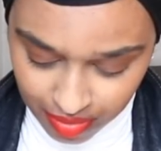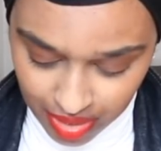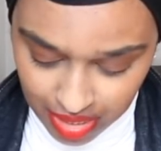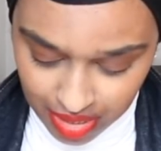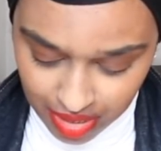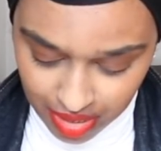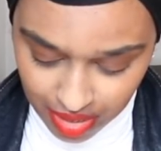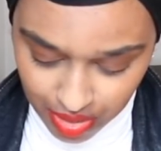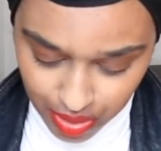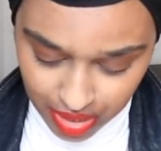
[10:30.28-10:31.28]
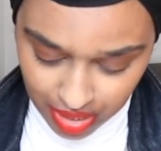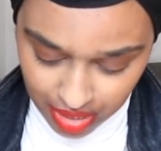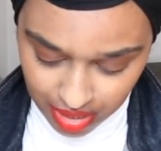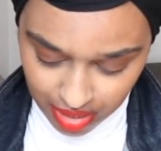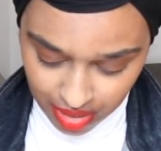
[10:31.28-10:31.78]
let's see,
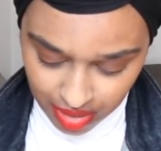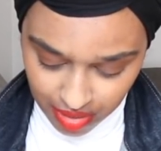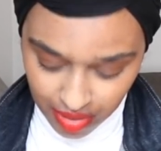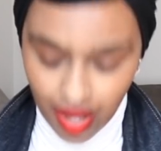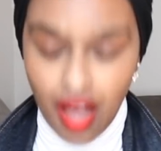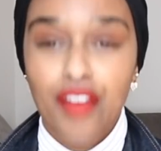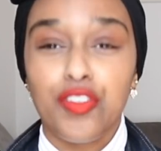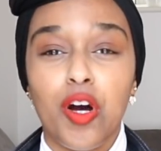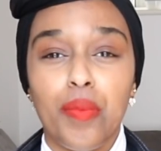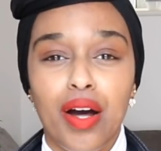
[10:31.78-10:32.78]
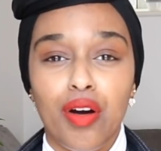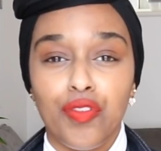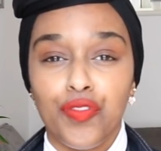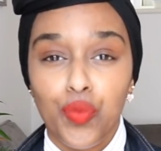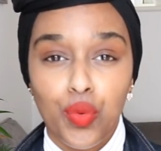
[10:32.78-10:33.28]
20. I've got
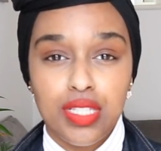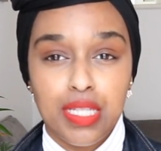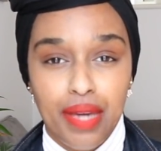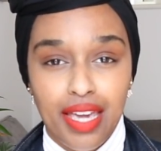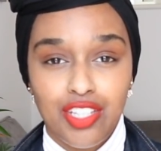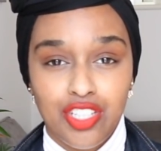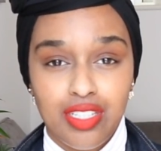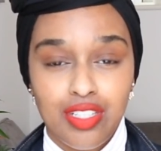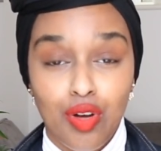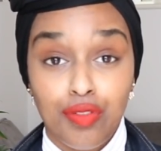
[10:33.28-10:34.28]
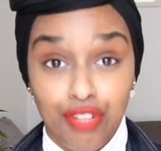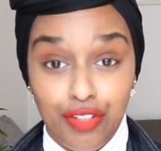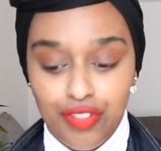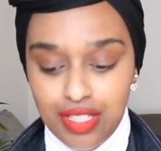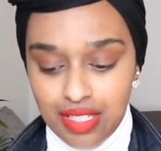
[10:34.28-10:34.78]
about 40 pages of
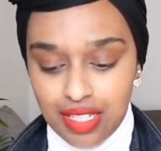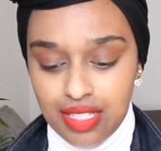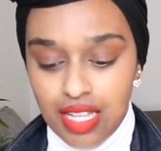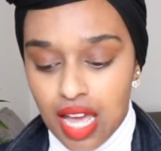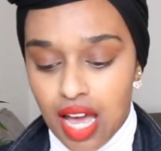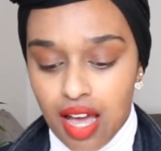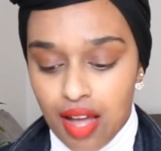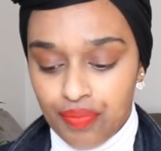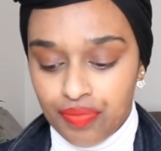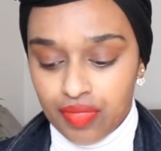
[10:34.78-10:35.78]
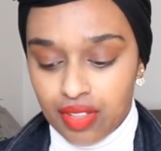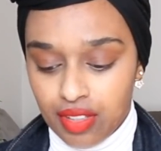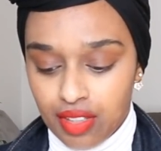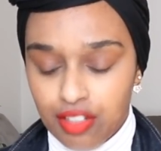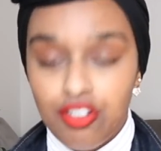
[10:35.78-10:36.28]
references.
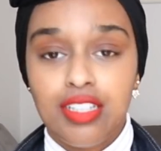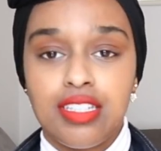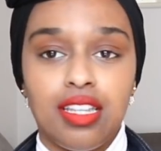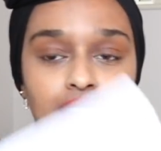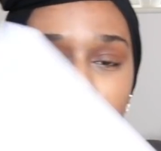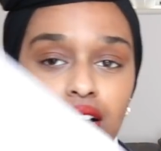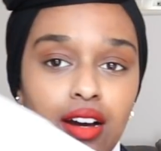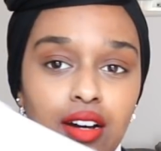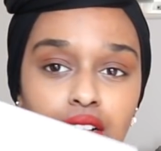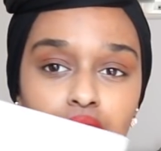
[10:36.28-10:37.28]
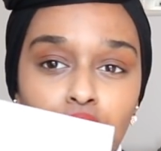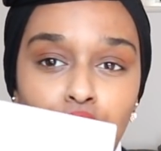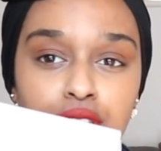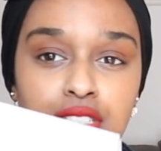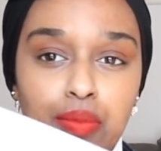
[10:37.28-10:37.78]
Granted, they are
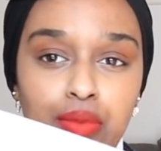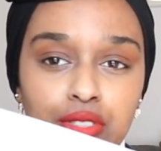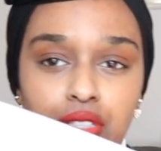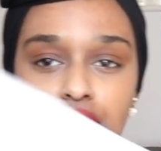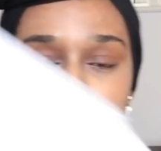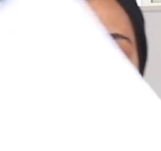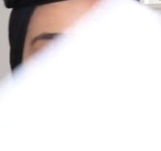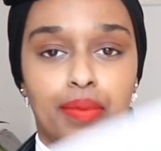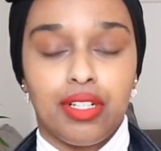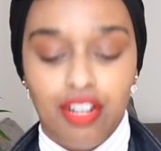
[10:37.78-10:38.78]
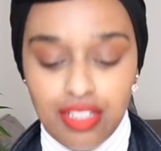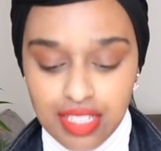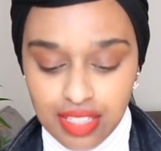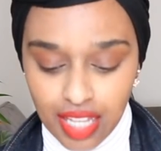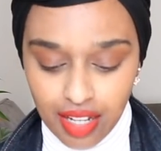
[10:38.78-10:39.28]
on double, you can't see that, but
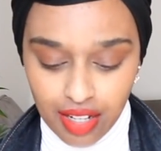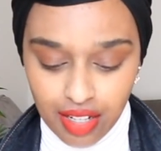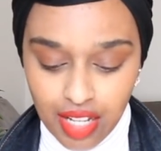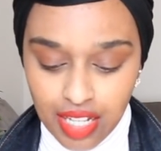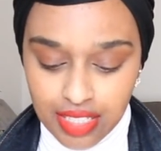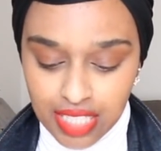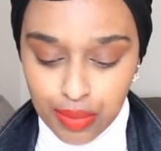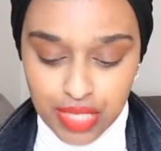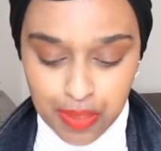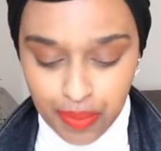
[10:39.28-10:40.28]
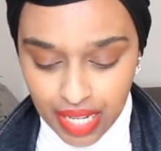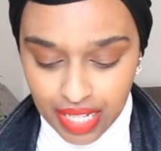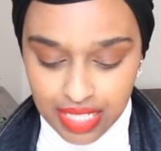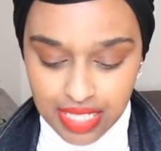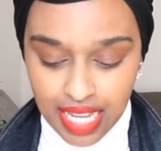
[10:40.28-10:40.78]
granted they are double
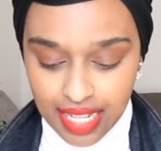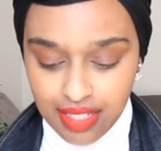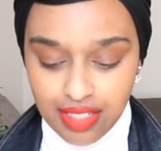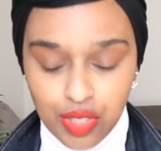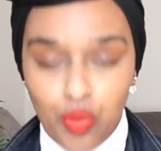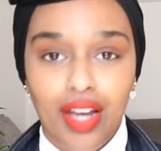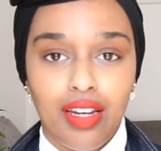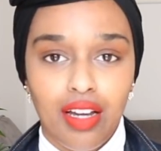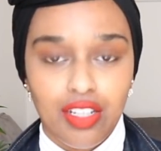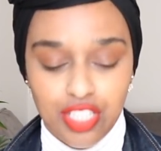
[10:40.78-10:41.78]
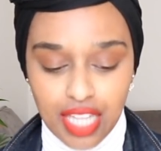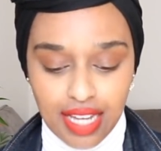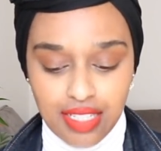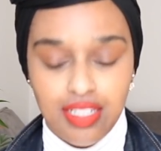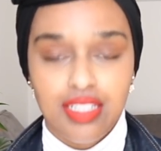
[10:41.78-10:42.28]
spaced and quite large
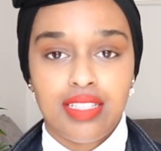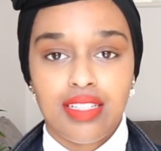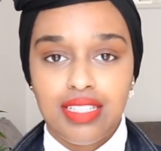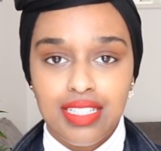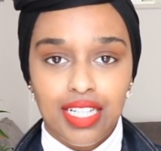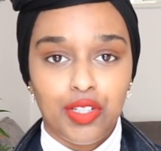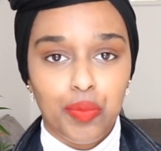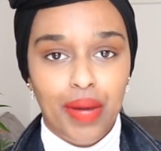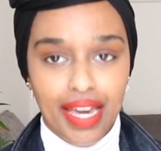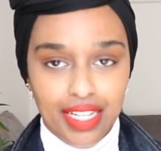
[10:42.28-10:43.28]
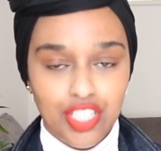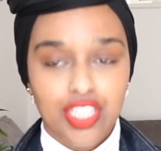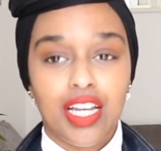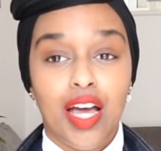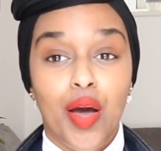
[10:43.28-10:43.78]
text and it's single
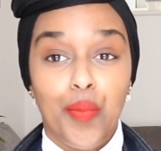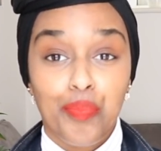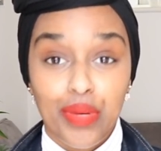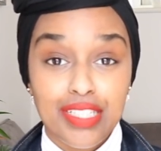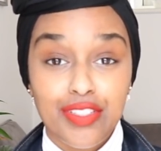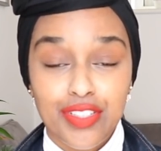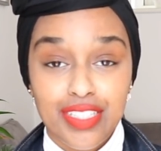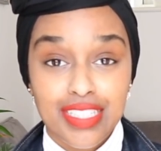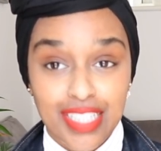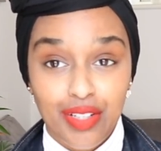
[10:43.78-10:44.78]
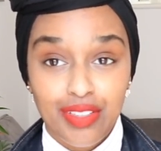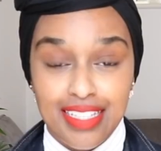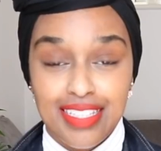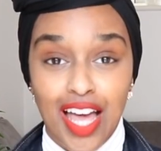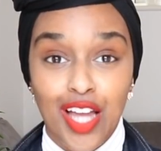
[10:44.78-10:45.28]
paged, but still,
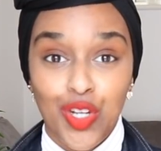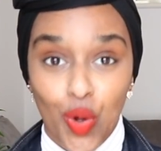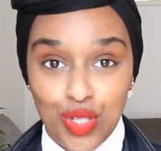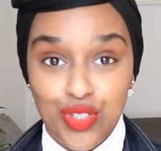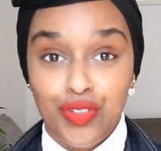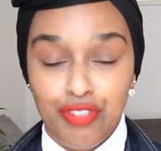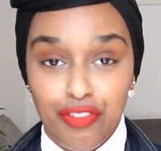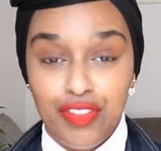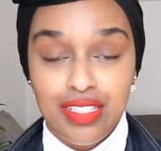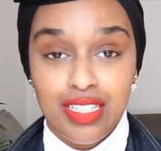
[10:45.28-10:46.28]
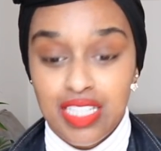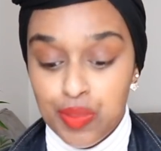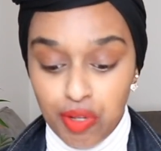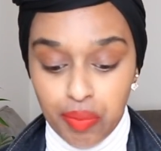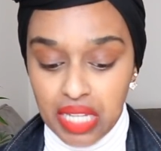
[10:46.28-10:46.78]
it's a lot of references. It's
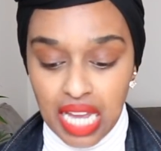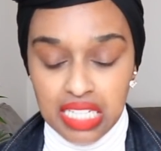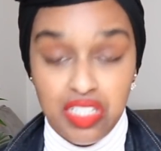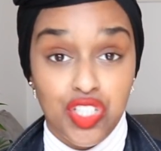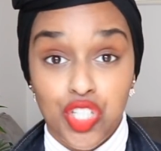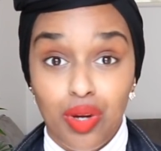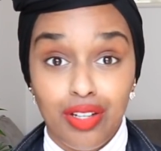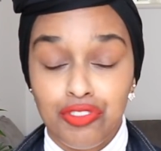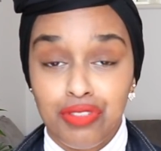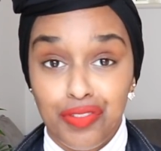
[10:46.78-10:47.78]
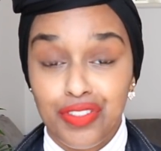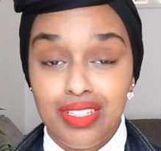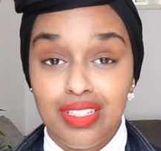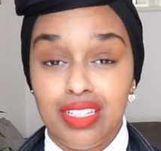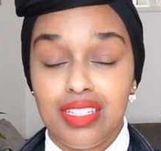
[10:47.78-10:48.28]
probably at least 200
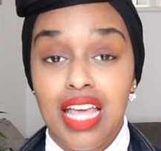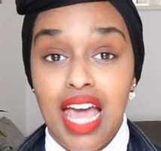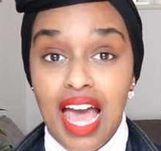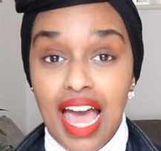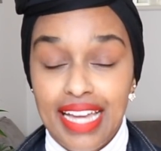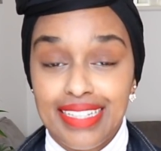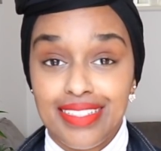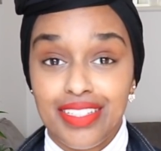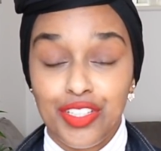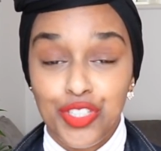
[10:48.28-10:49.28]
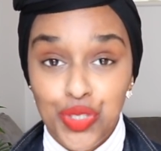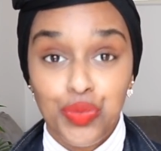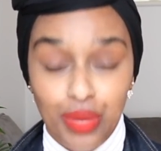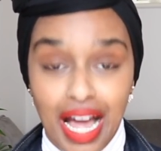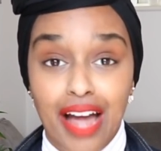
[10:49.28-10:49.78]
references, and you
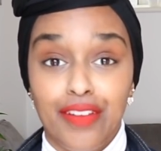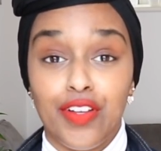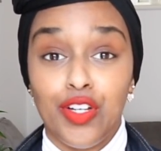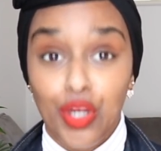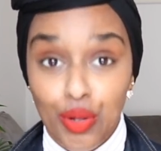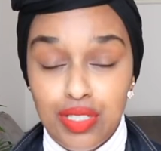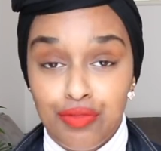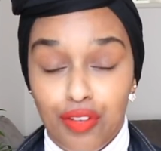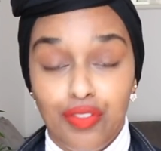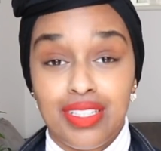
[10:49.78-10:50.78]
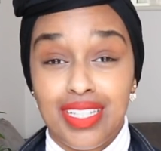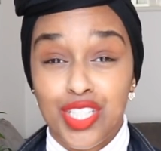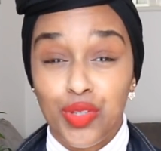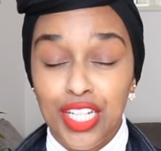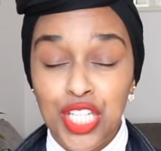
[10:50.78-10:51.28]
will have loads of references.
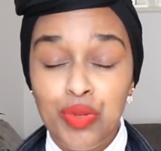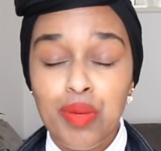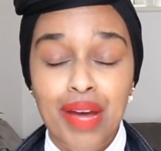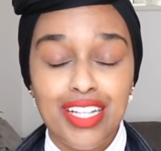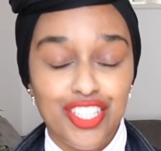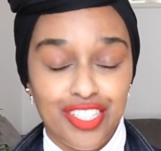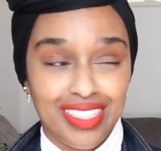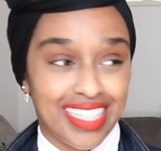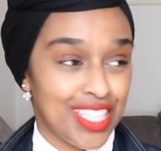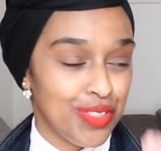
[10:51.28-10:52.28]
So can you imagine